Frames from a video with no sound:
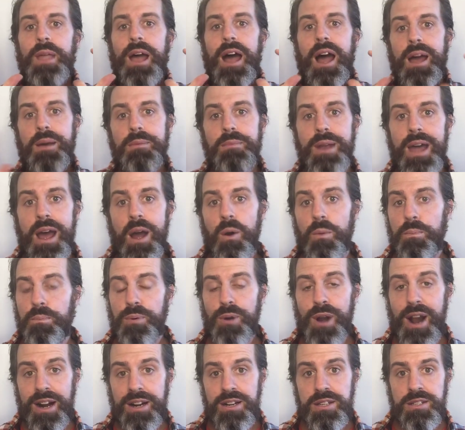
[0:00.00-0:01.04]
I'm now
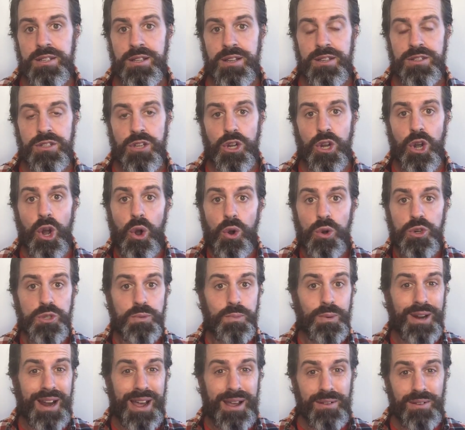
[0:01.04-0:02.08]
practicing as a coach,
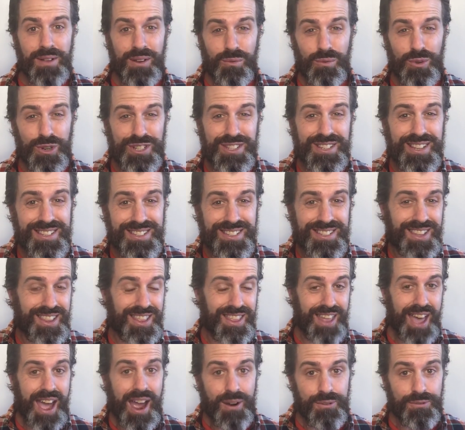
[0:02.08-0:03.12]
but I resisted
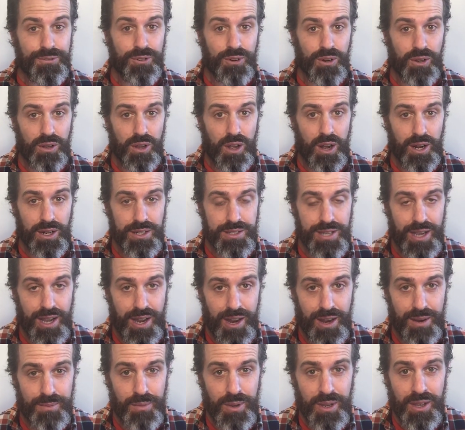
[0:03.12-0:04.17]
that for a long
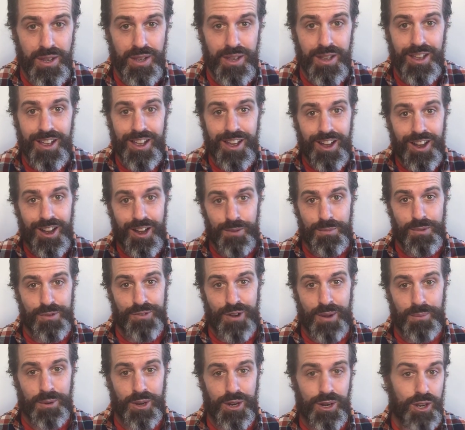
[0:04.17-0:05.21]
time, if
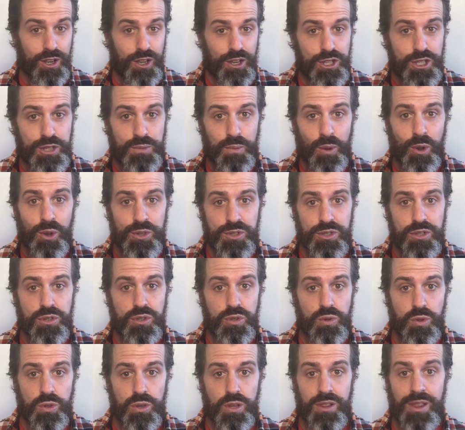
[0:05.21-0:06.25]
I'm going to expose the
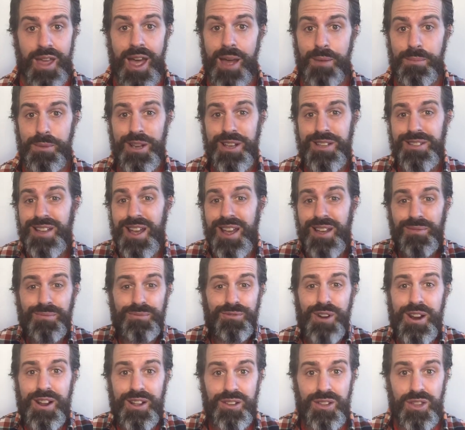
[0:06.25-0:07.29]
truth on that, because I
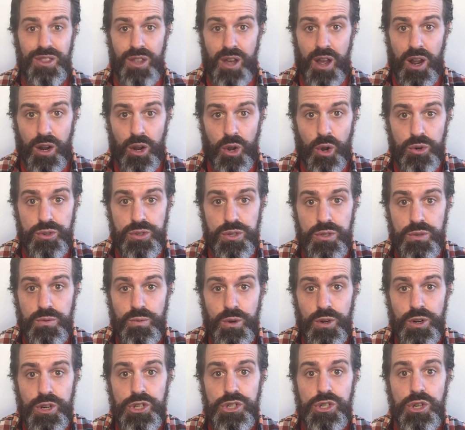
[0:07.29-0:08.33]
frankly thought coaches
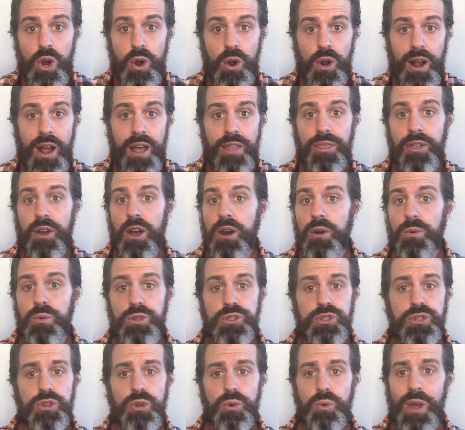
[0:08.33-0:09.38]
were a joke. I thought it
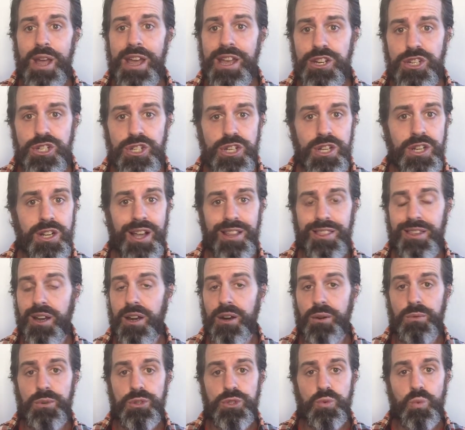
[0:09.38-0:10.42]
was new agey. I thought
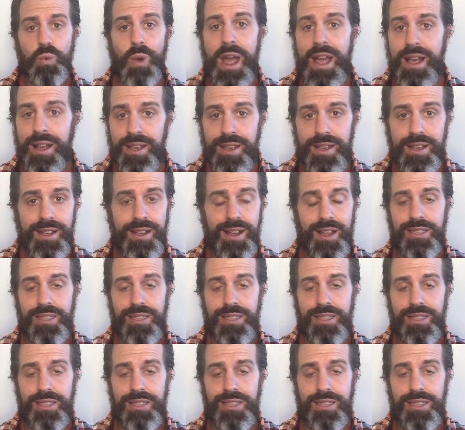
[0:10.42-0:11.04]
it was wanky.